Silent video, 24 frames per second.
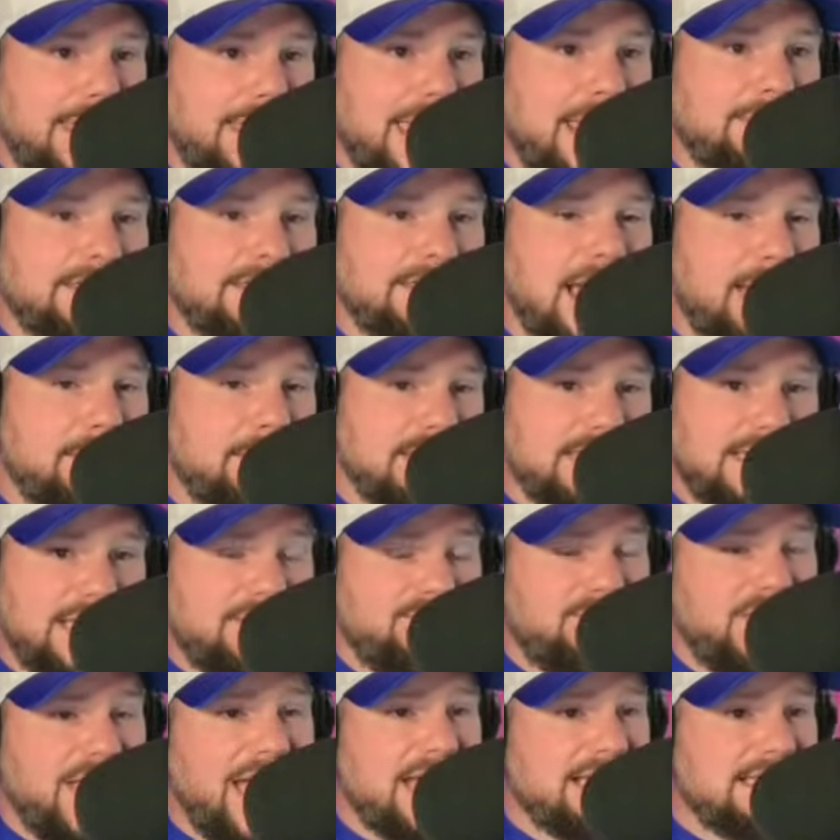Game Time is the
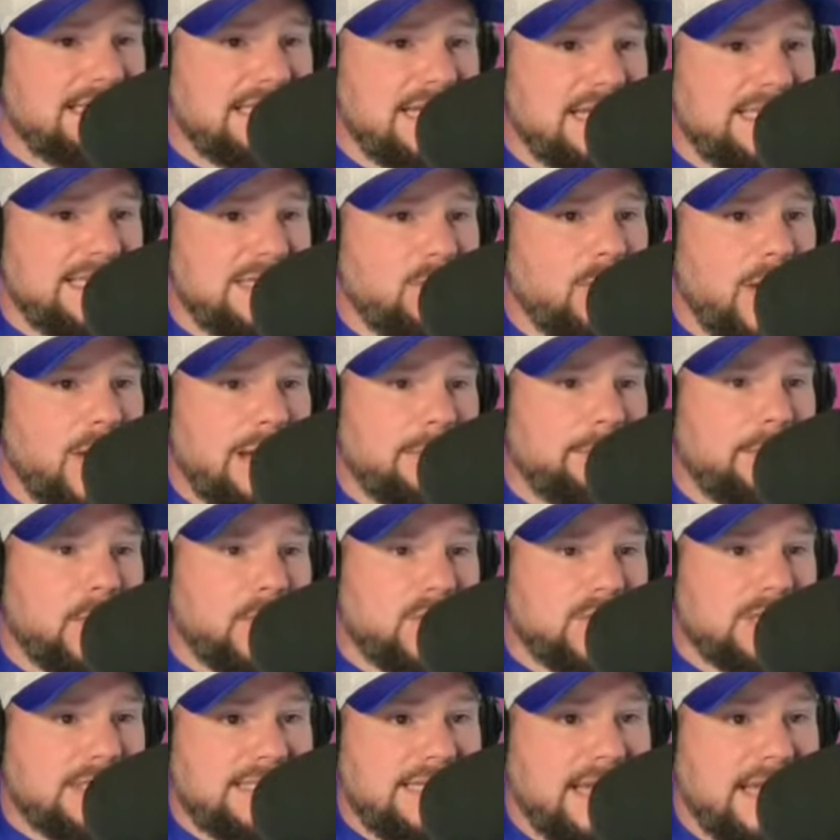fast and easy way to
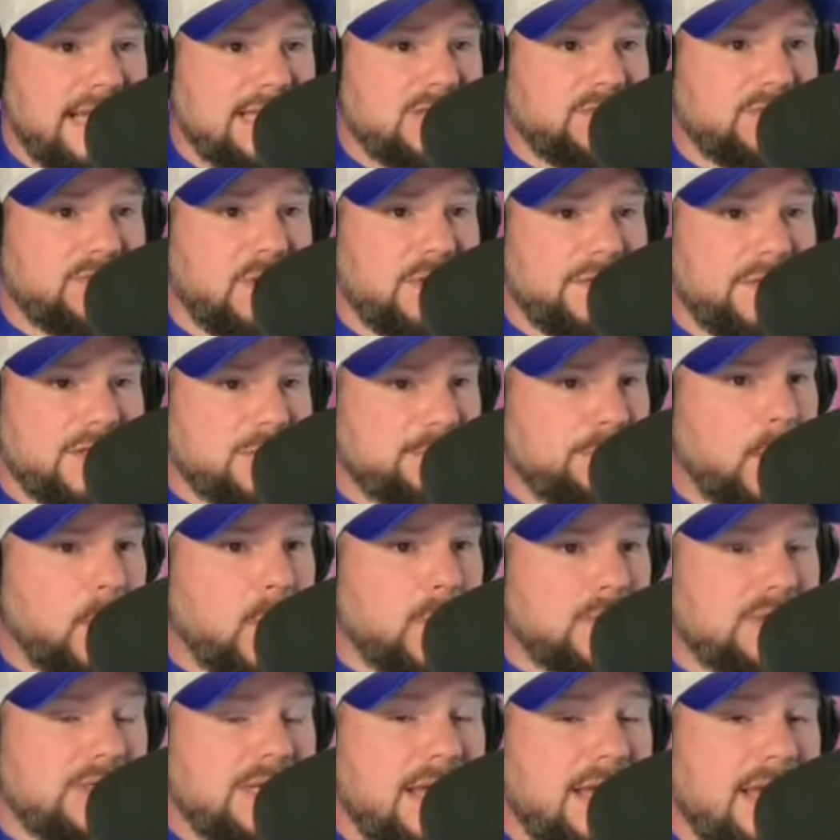purchase tickets for all the
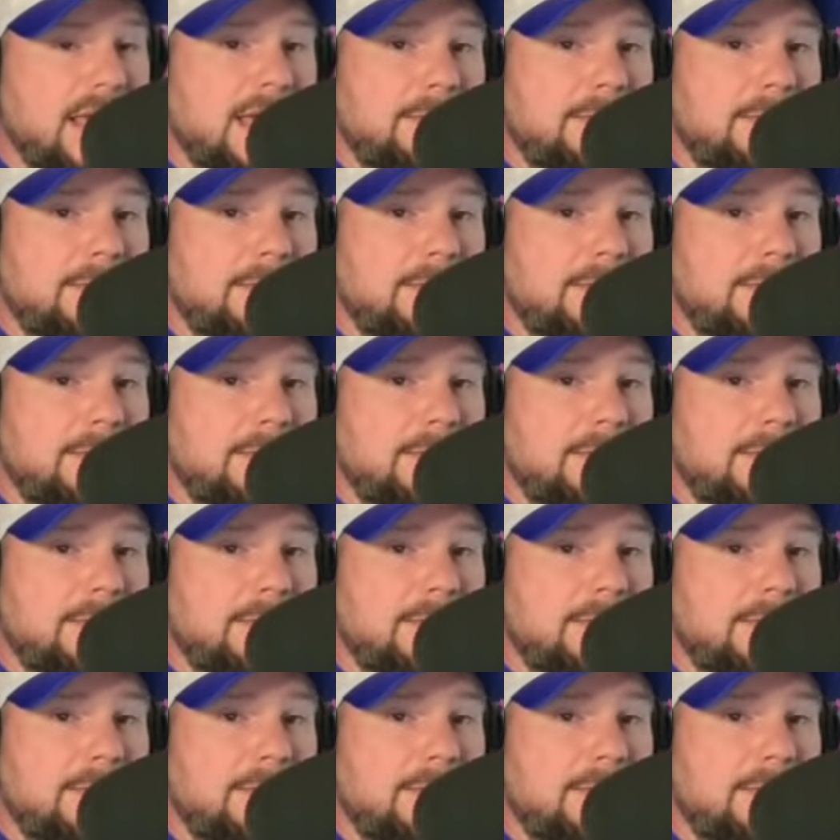sports,